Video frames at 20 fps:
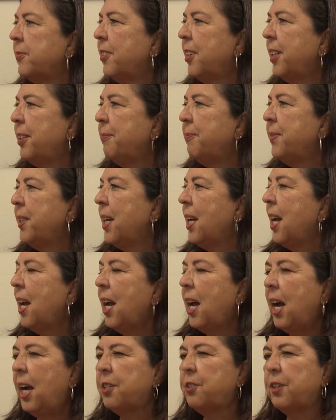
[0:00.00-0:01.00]
Right.
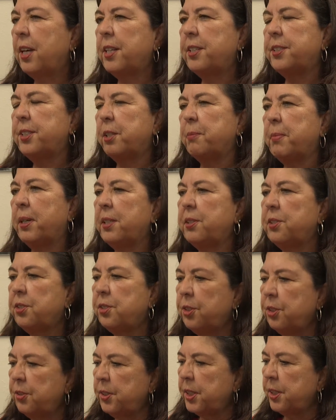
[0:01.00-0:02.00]
I try to tell my
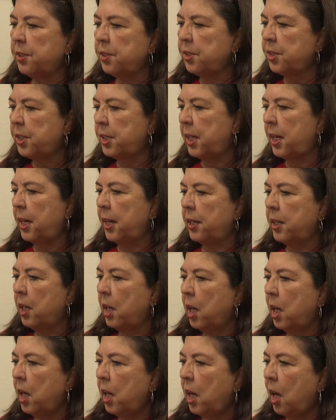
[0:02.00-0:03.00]
students that
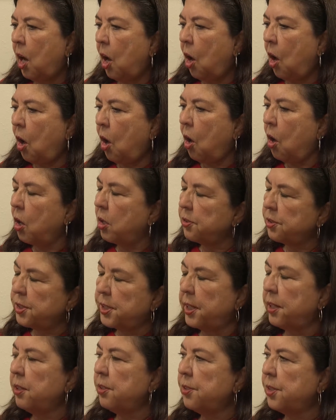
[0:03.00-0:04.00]
all
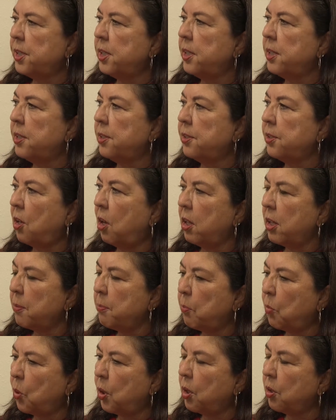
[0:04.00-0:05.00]

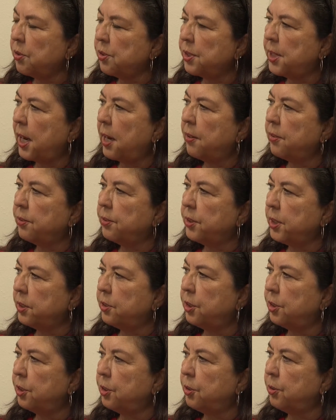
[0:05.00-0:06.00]
it boils down
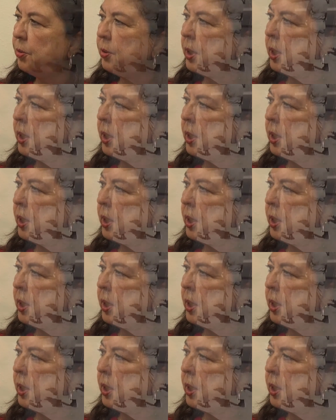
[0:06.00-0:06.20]
to